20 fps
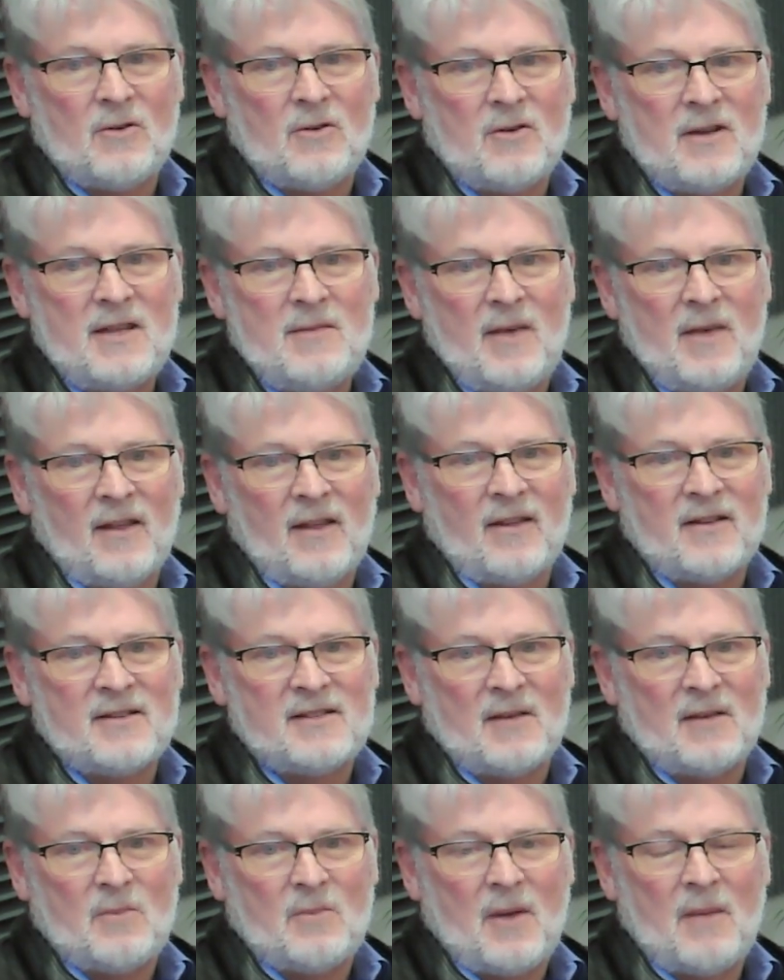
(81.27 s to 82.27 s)
or email
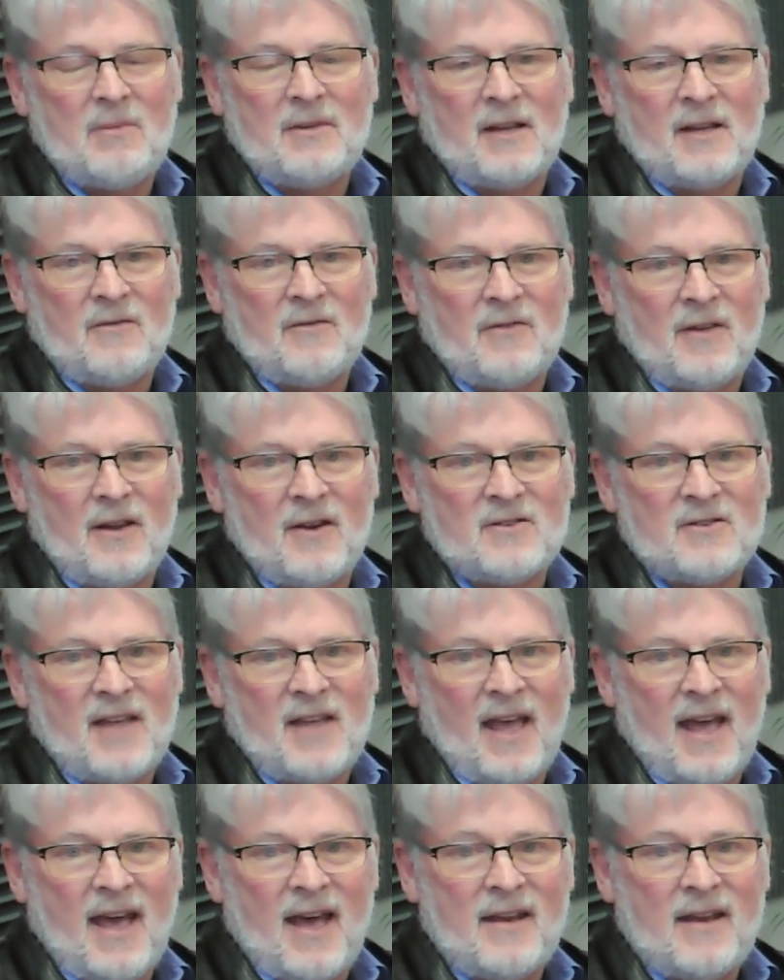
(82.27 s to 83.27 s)
us at
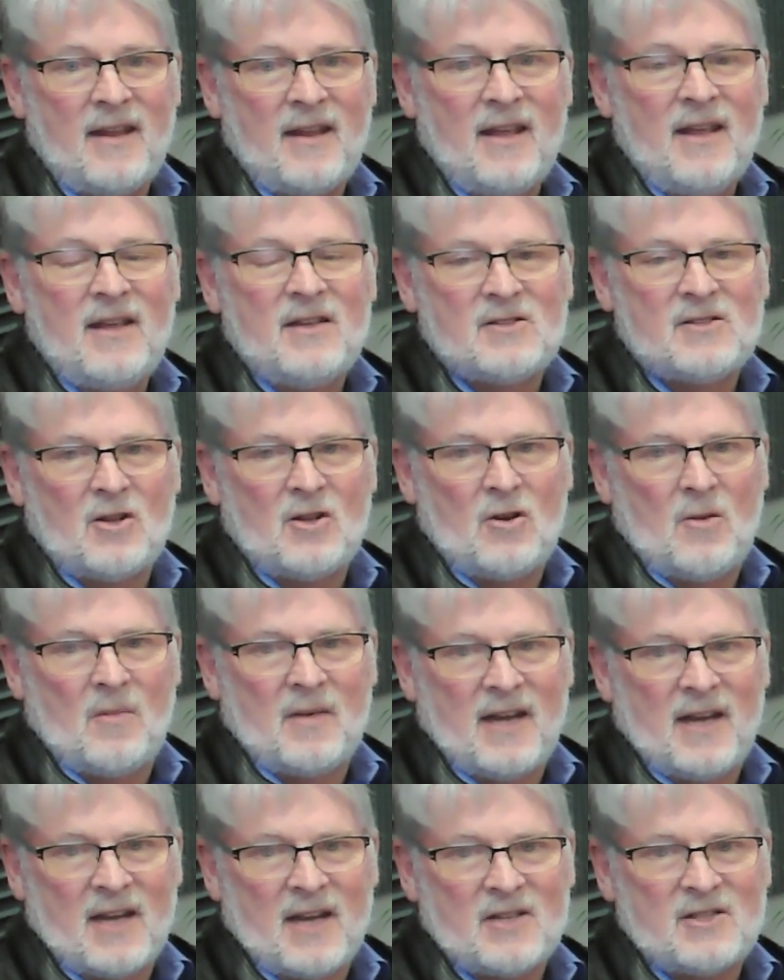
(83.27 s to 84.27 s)

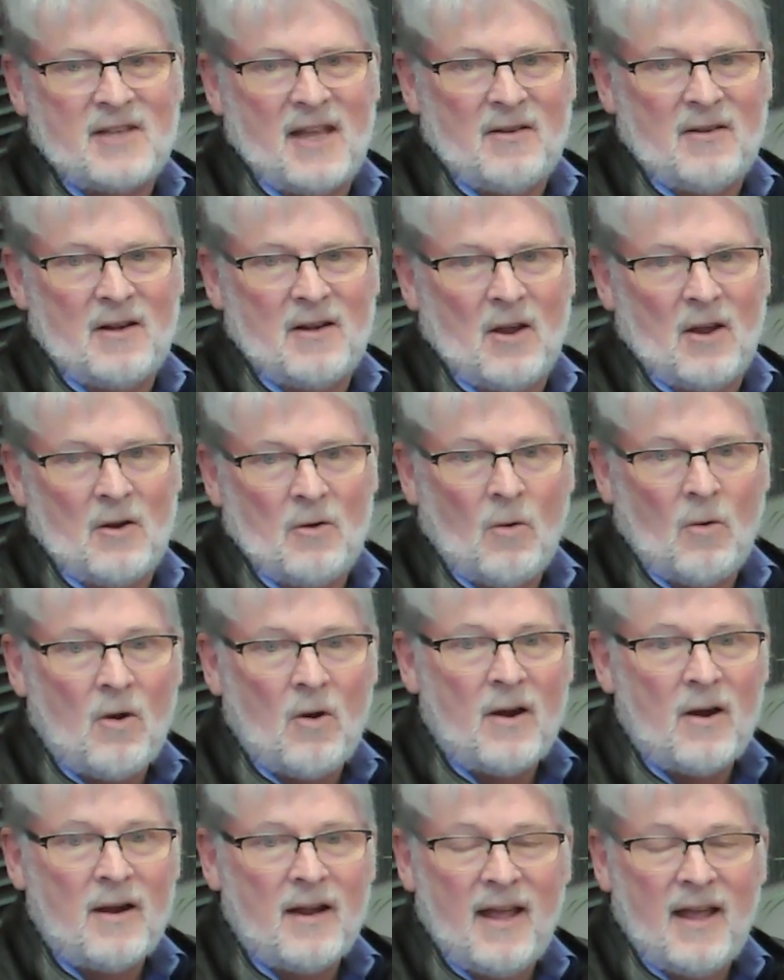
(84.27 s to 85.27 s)

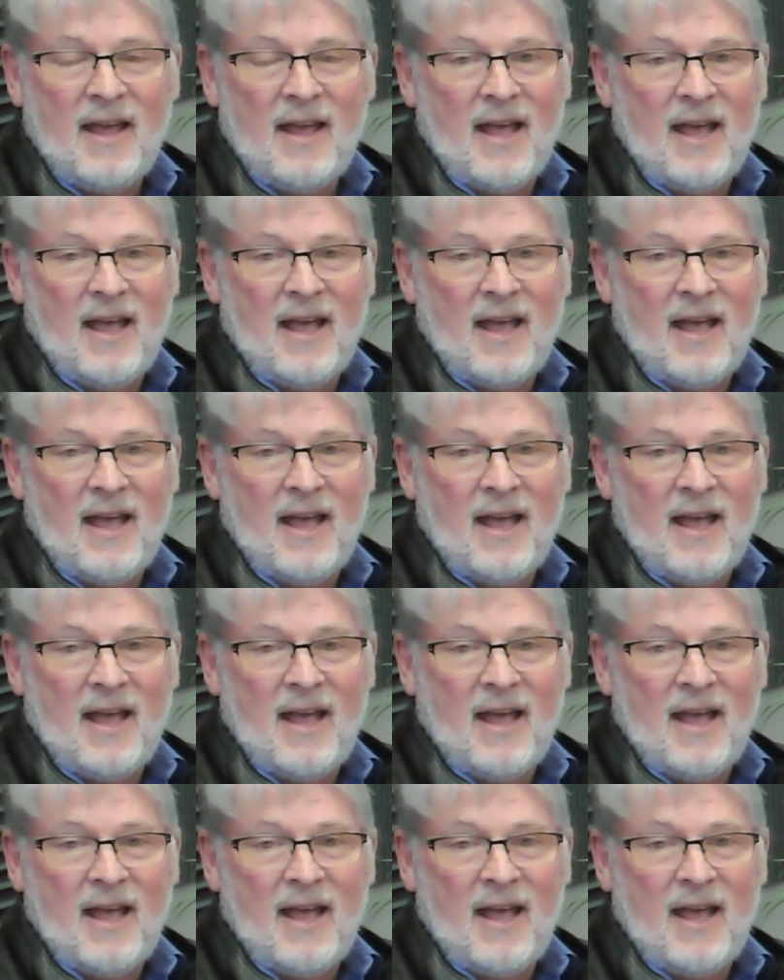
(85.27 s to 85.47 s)
publicaffairs@sonoma-county.org.